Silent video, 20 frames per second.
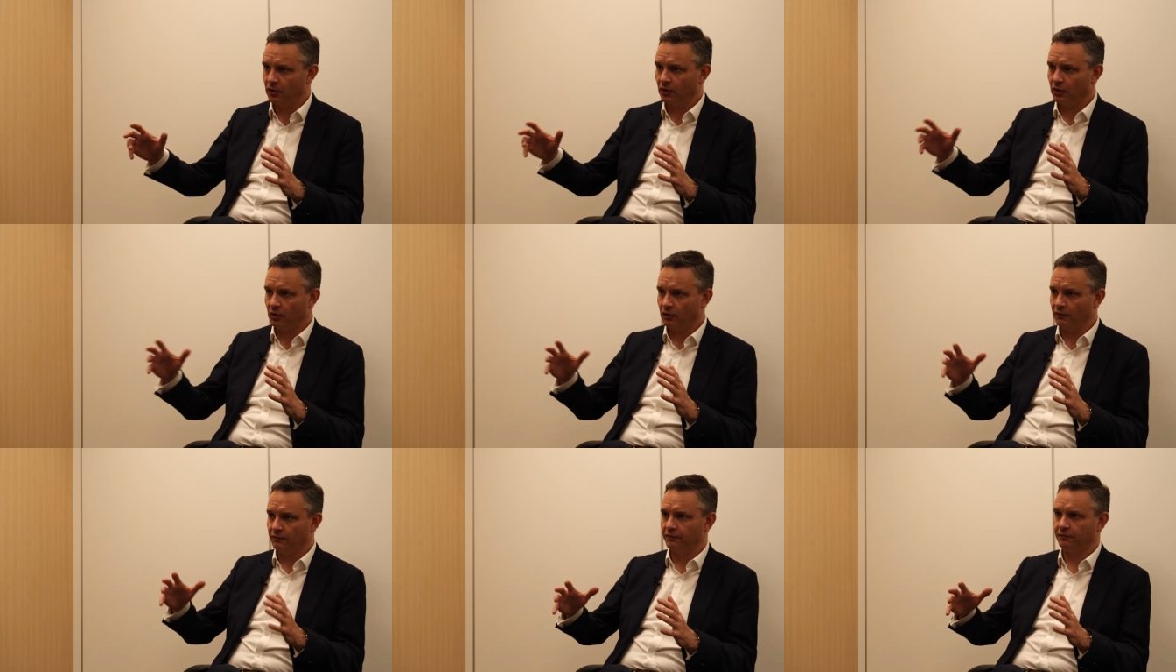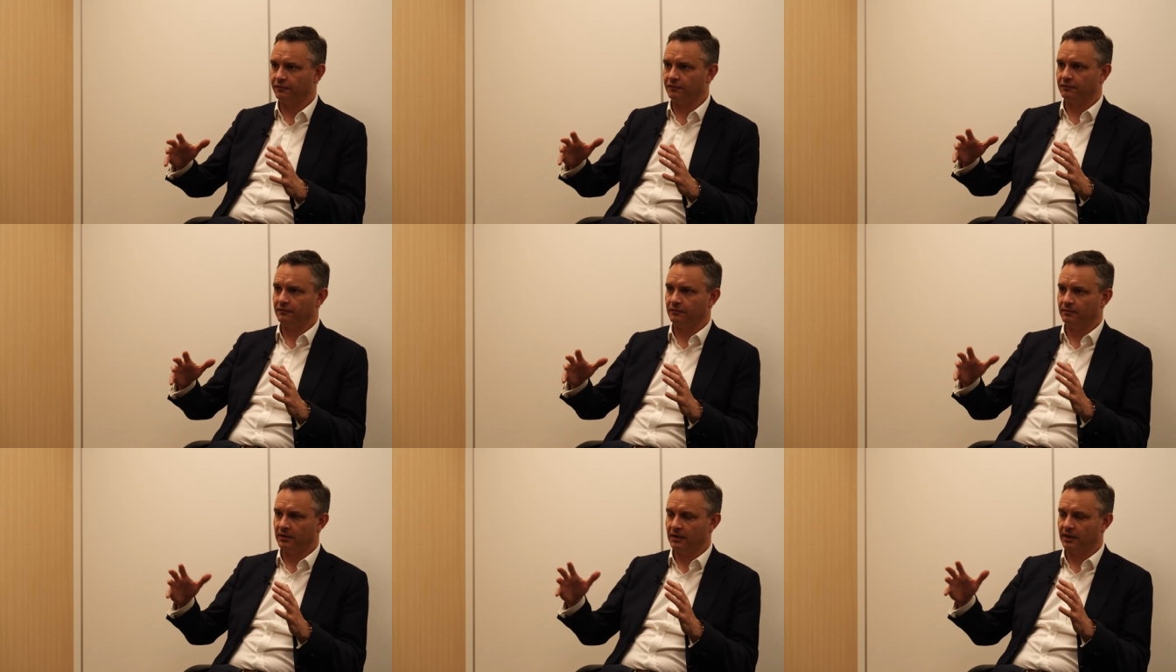
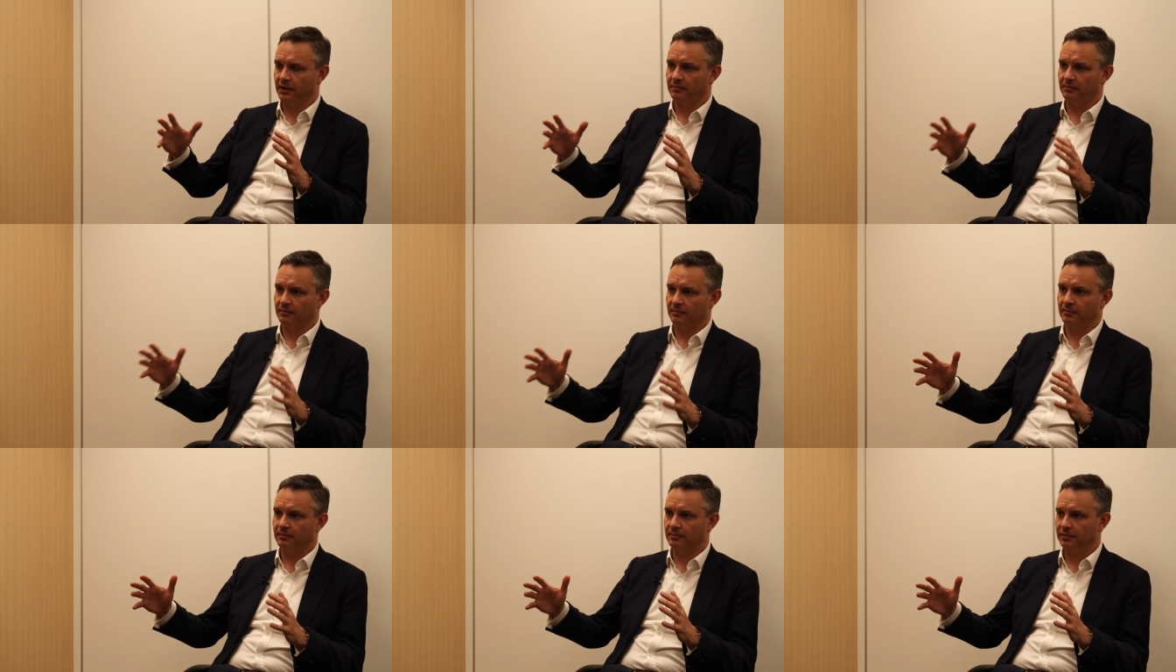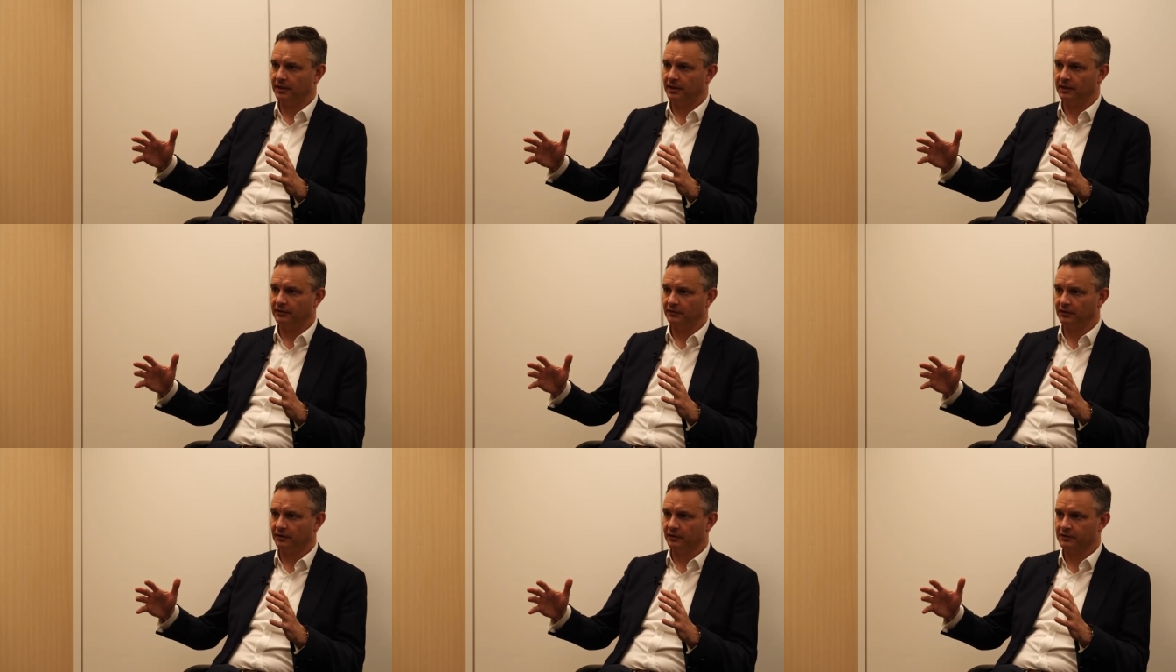of um,
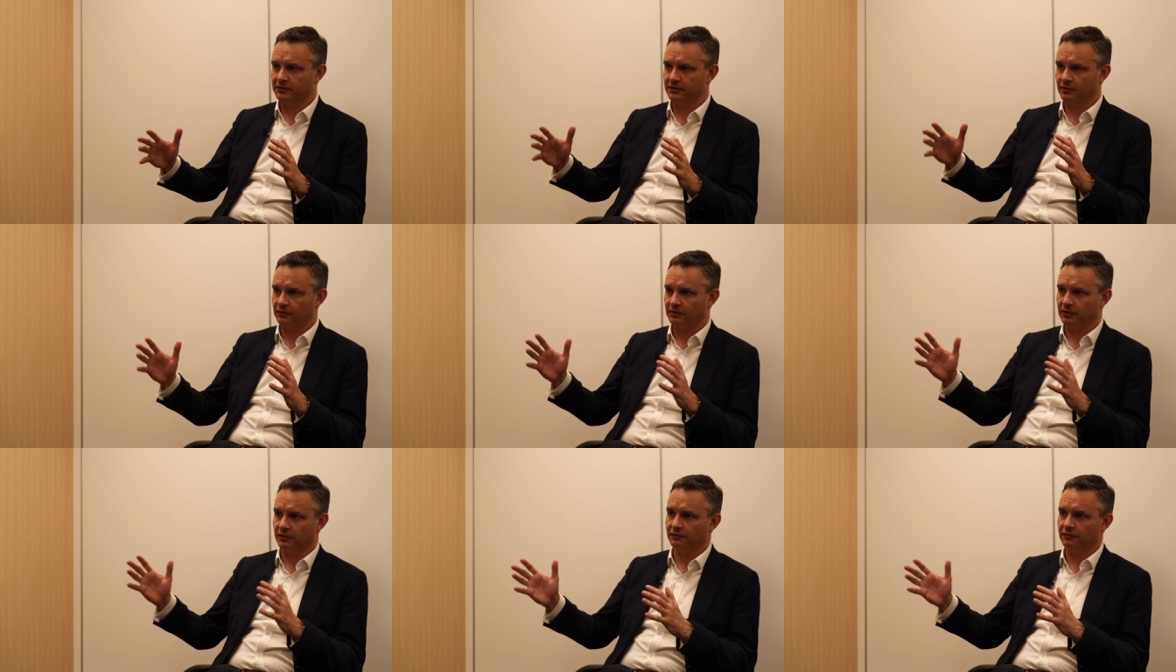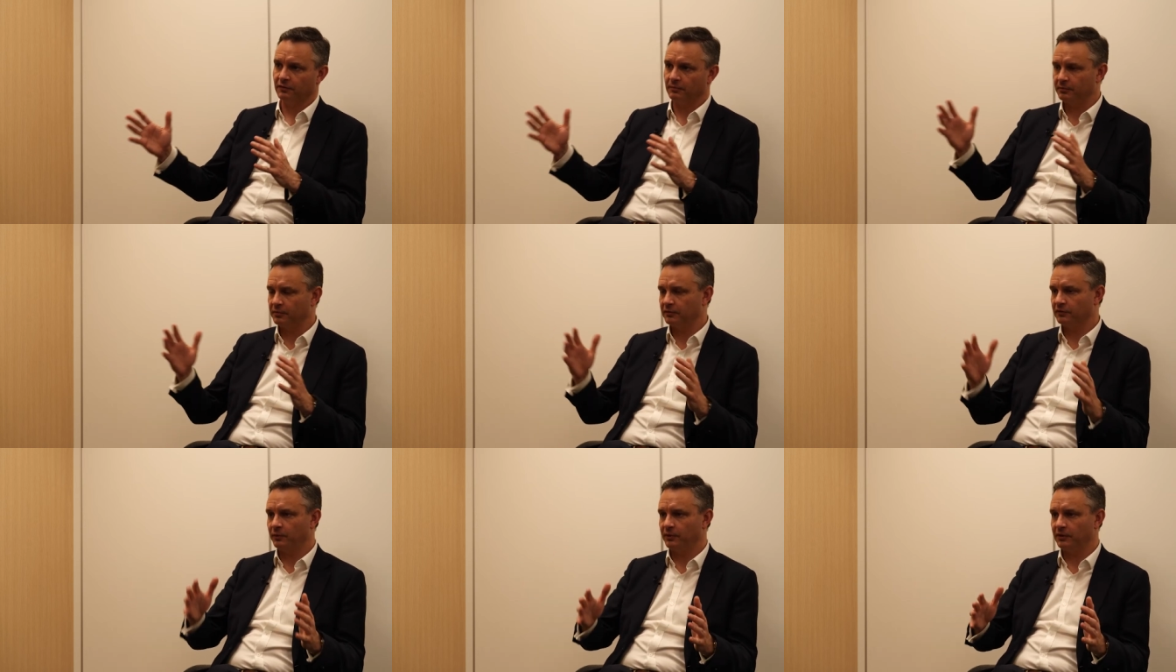planting is so
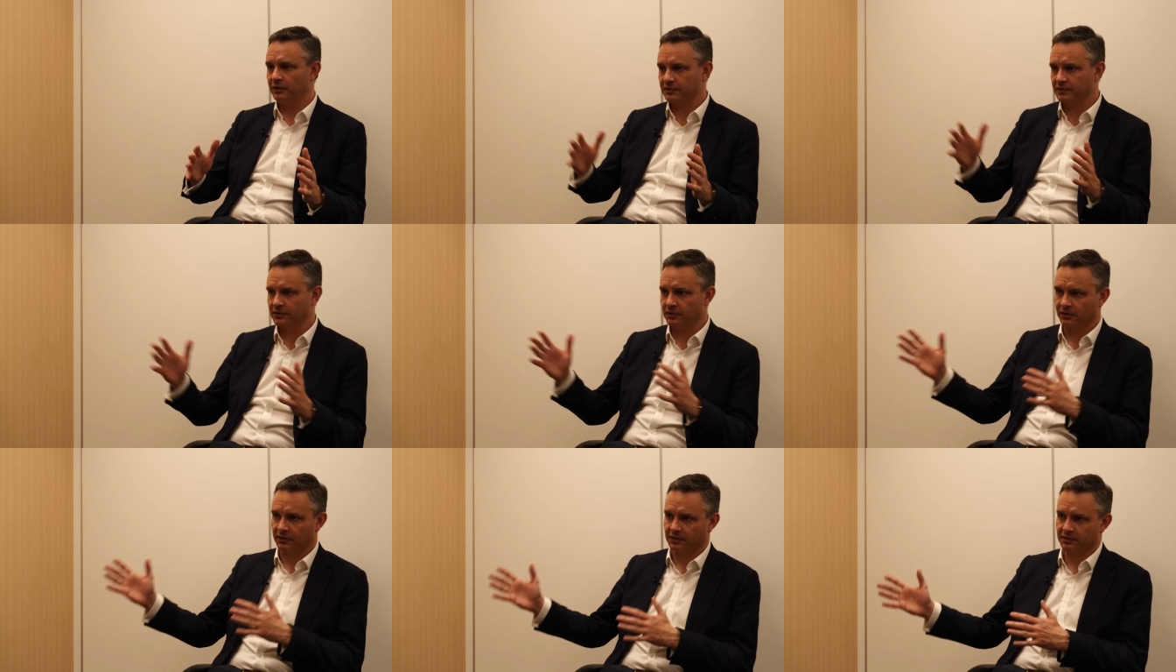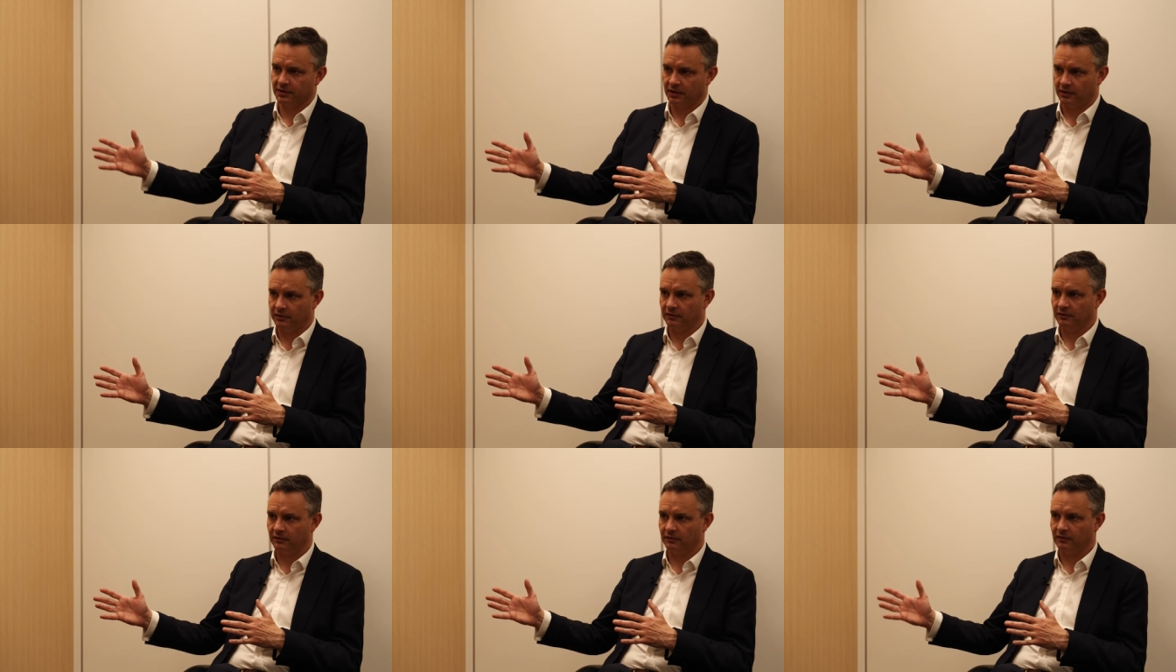different between exotics
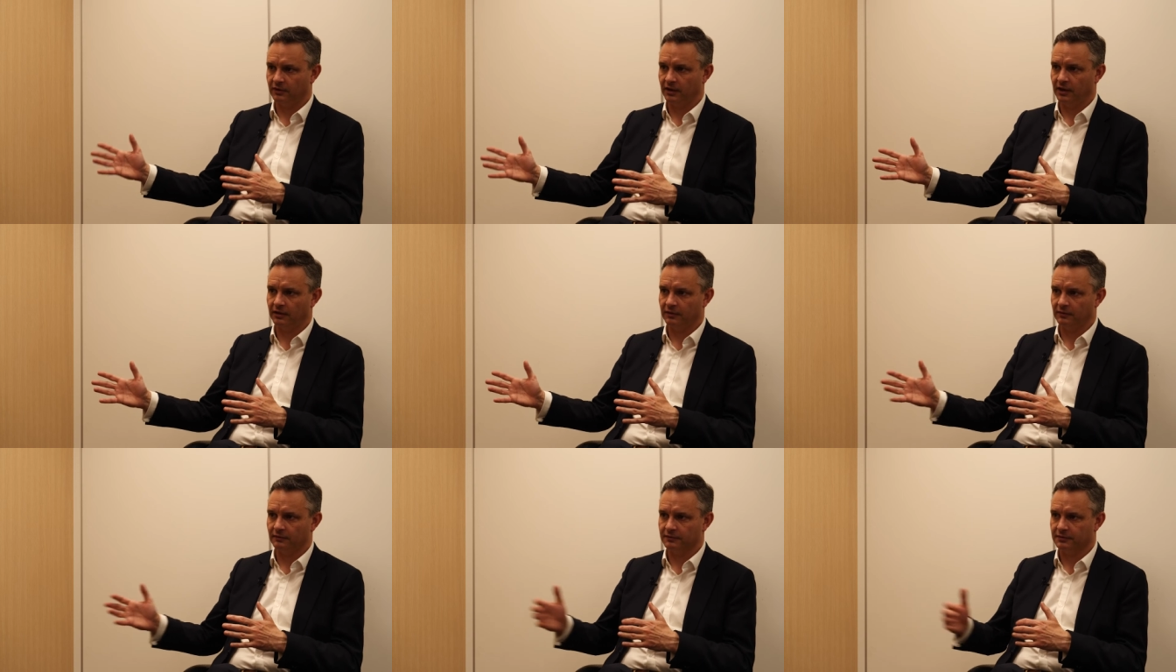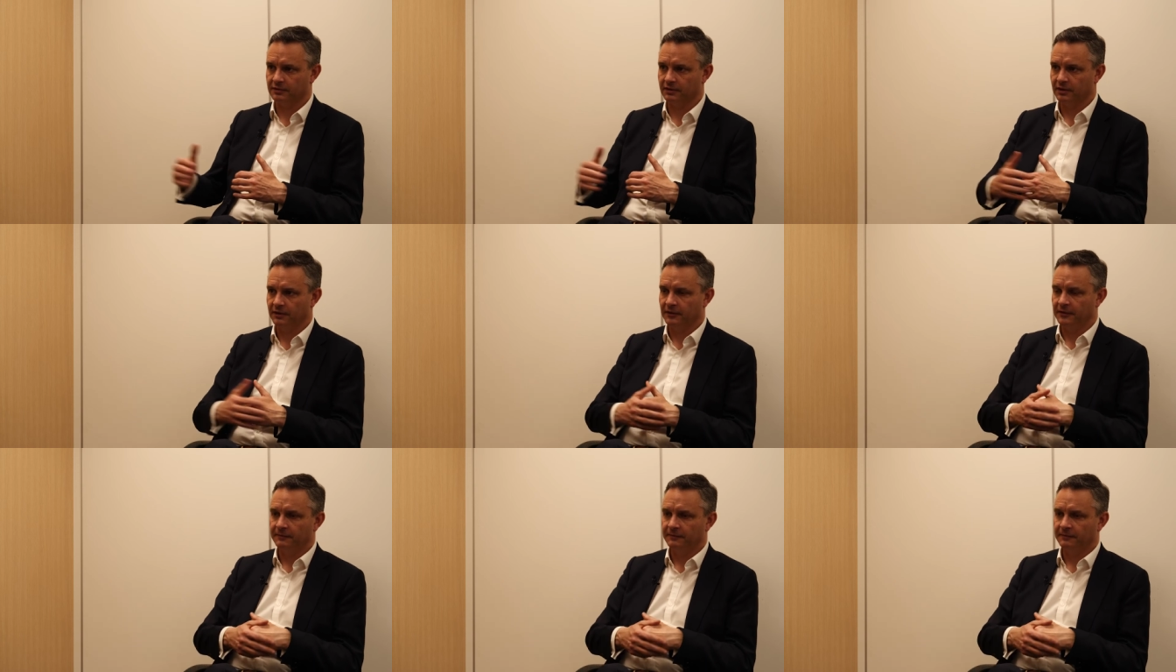and natives.